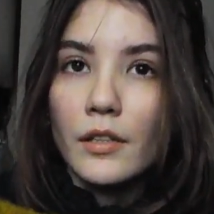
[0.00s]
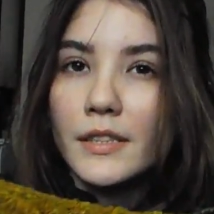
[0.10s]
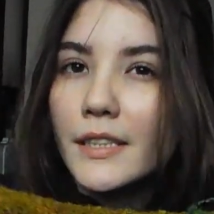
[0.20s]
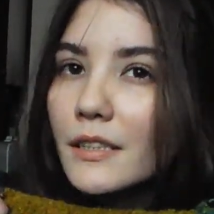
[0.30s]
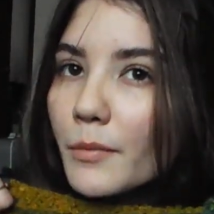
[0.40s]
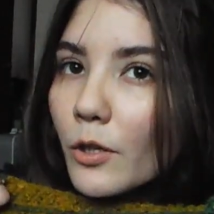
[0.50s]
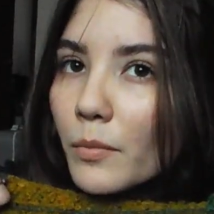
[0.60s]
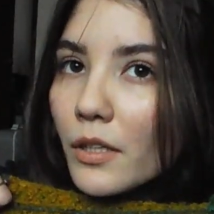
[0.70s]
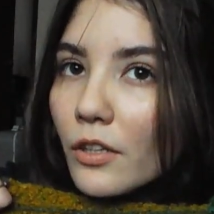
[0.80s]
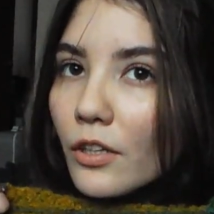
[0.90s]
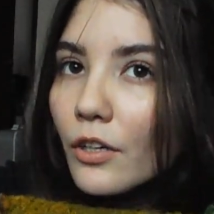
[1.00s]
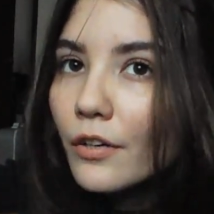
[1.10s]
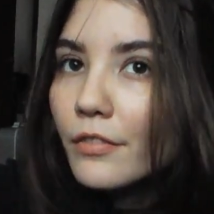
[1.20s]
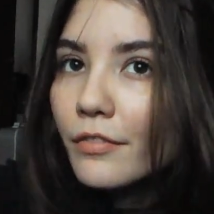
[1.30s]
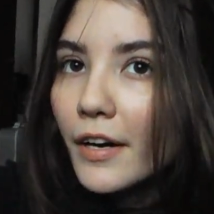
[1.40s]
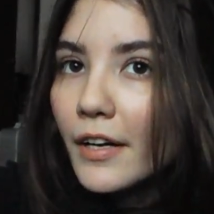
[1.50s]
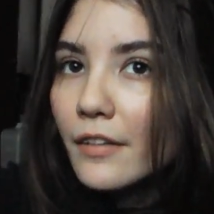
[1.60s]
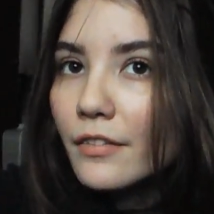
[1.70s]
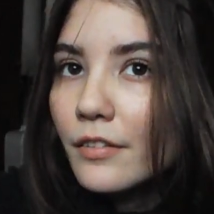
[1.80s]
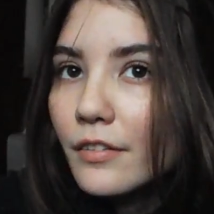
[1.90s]
6mm hook or 5.
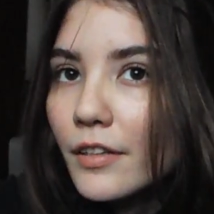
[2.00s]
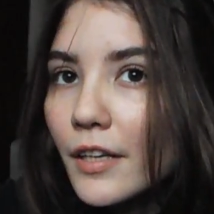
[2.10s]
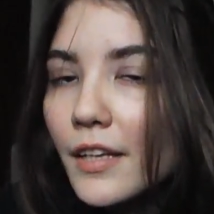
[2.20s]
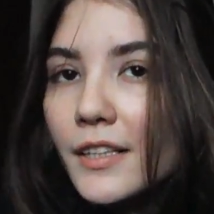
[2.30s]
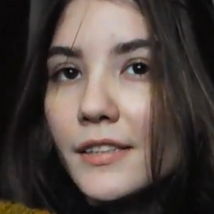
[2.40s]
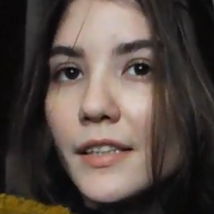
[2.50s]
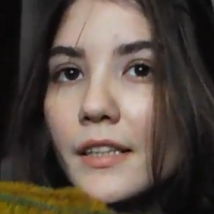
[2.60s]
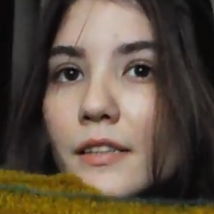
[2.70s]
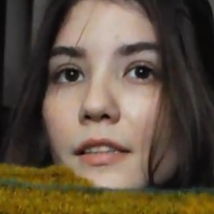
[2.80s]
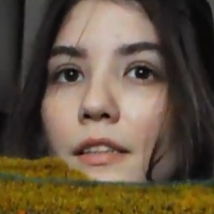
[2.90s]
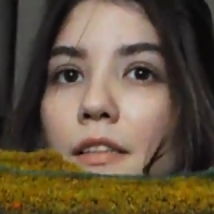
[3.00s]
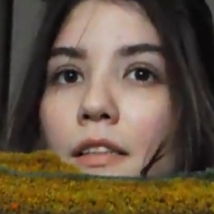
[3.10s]
I think it's 6.